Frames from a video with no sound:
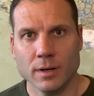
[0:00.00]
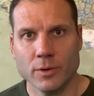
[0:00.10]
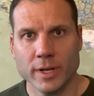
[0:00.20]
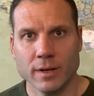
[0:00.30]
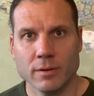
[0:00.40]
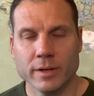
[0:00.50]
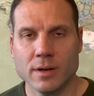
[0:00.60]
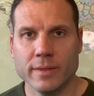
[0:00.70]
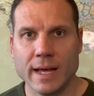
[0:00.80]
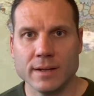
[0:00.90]
Go ahead and click
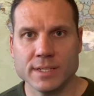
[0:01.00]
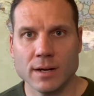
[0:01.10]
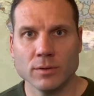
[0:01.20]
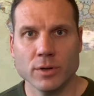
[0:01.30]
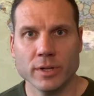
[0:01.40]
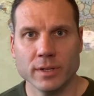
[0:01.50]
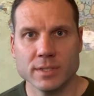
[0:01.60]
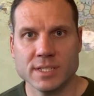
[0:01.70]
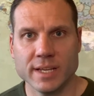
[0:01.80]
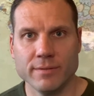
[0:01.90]
on that, download it,
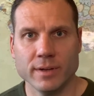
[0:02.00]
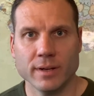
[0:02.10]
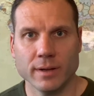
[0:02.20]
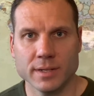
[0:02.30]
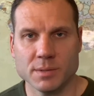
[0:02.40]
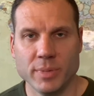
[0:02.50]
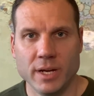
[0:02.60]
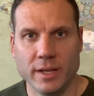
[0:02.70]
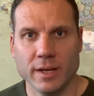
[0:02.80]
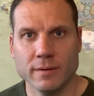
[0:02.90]
save it as a
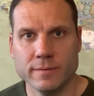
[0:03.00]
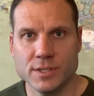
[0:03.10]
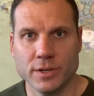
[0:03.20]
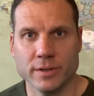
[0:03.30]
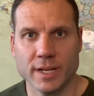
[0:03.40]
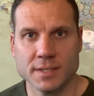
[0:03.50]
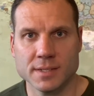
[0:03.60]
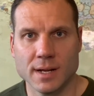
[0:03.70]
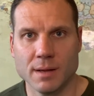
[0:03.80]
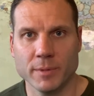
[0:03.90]
PDF to your
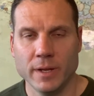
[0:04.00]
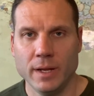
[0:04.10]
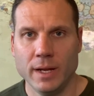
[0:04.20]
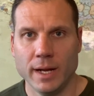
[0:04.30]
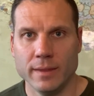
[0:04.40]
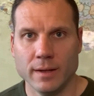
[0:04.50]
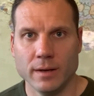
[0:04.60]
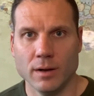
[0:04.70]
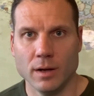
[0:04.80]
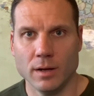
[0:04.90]
desktop, and
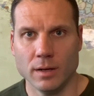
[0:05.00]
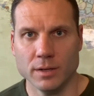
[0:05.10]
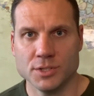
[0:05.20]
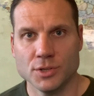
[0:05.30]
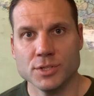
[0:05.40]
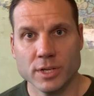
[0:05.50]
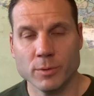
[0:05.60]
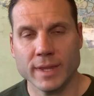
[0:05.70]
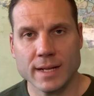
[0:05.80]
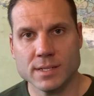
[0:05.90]
then uh, associated
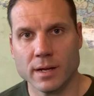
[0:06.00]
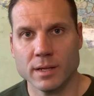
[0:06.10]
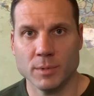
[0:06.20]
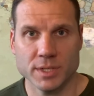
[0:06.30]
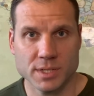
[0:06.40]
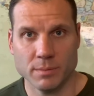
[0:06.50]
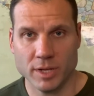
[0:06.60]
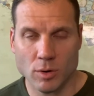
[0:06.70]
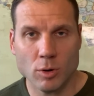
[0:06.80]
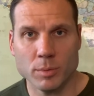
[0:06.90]
with that document is going to be
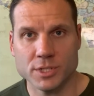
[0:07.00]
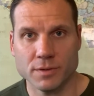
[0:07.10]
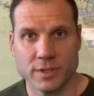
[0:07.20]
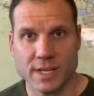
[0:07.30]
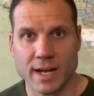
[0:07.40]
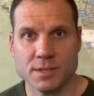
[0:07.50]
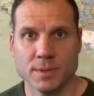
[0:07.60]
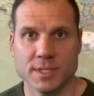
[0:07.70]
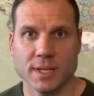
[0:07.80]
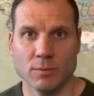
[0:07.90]
a whole bunch of
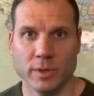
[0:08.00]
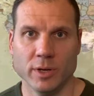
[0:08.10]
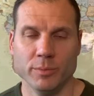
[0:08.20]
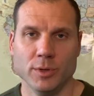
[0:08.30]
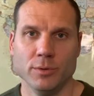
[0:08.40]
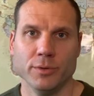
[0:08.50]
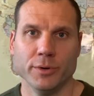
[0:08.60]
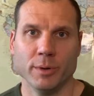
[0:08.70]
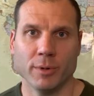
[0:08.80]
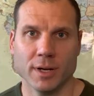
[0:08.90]
attachments that will help you
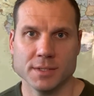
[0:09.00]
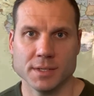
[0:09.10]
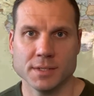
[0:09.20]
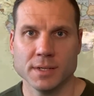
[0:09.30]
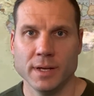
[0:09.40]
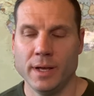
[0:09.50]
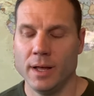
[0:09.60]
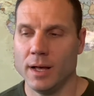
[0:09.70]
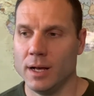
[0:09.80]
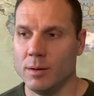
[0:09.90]
through your process.
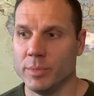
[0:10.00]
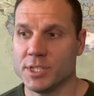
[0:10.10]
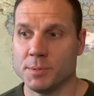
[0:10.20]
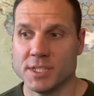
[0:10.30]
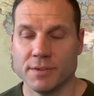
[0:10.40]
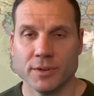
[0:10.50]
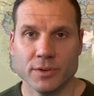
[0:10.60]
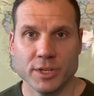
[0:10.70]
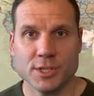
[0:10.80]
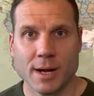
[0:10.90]
Um, but
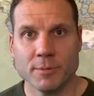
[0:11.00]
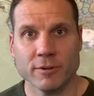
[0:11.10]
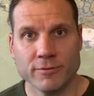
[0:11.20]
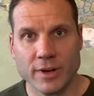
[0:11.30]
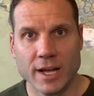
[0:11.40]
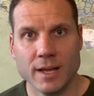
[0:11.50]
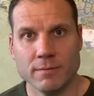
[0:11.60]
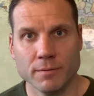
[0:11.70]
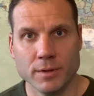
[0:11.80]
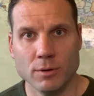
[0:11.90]
specifically, Chapter 5
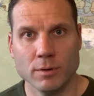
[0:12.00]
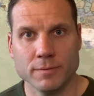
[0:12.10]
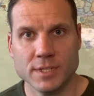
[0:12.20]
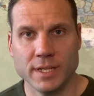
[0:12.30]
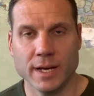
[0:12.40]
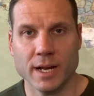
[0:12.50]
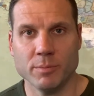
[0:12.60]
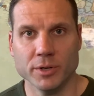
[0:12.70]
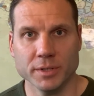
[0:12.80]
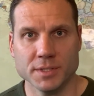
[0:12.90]
of the UFT
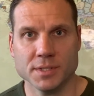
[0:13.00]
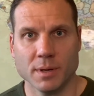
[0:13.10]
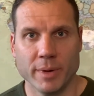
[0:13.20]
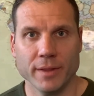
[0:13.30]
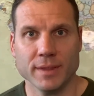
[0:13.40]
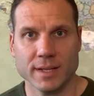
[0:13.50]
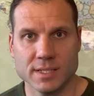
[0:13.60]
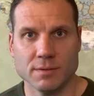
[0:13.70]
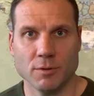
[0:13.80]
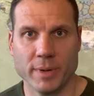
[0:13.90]
guidebook is about that
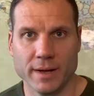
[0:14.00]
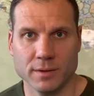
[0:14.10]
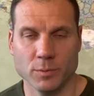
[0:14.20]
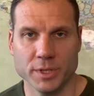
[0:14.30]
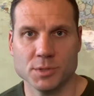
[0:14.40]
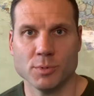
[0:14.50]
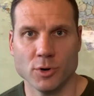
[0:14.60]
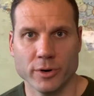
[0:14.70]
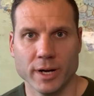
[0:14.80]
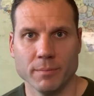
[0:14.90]
Civil Path to Wings
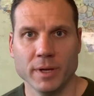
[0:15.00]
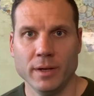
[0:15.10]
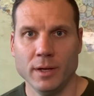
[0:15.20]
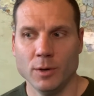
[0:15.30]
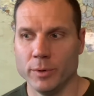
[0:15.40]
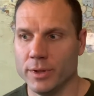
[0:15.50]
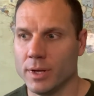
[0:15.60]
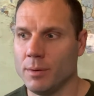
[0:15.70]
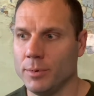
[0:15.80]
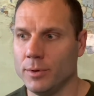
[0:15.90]
program with a
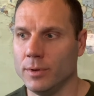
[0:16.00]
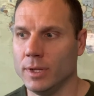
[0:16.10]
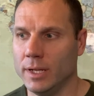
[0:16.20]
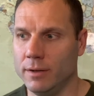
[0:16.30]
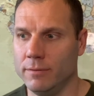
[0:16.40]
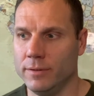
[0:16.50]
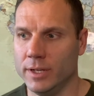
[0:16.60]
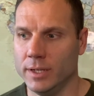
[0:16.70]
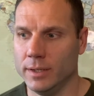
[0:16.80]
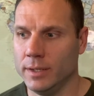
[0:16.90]
couple of
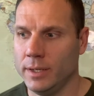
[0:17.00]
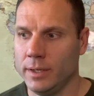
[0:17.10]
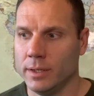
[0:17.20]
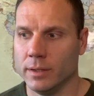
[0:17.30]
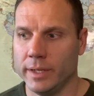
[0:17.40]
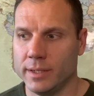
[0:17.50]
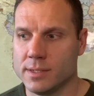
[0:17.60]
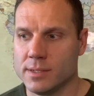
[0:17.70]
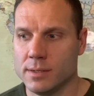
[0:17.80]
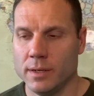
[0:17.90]
uh,
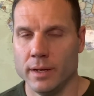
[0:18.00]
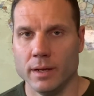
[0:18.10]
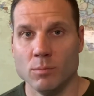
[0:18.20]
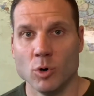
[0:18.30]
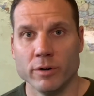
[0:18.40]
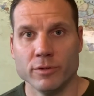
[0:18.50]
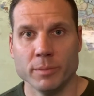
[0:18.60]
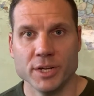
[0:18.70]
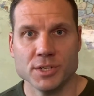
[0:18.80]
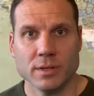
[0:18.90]
links and more
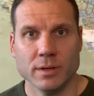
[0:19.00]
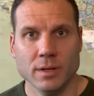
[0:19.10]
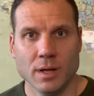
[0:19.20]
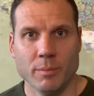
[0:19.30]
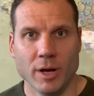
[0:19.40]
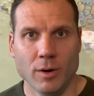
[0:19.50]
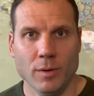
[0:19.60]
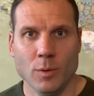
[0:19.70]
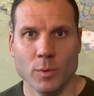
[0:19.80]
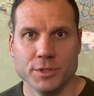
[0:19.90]
information
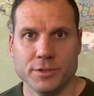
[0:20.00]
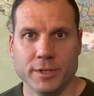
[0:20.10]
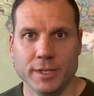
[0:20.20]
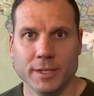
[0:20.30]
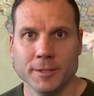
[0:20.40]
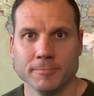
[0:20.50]
about what you need.